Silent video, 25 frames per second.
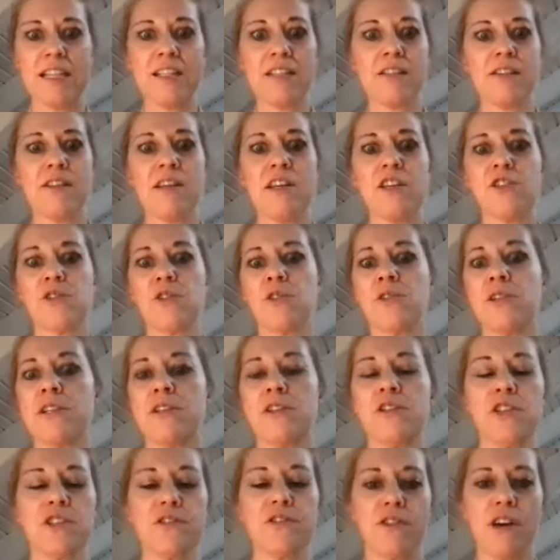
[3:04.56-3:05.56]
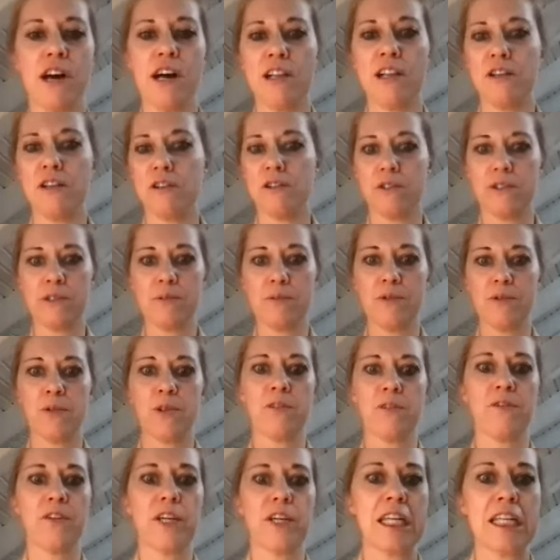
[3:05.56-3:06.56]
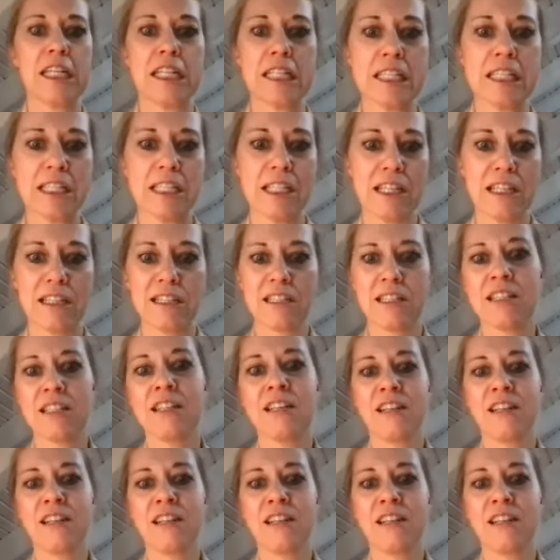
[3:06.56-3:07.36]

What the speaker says: this leash, or did you just follow some sort of gut instinct?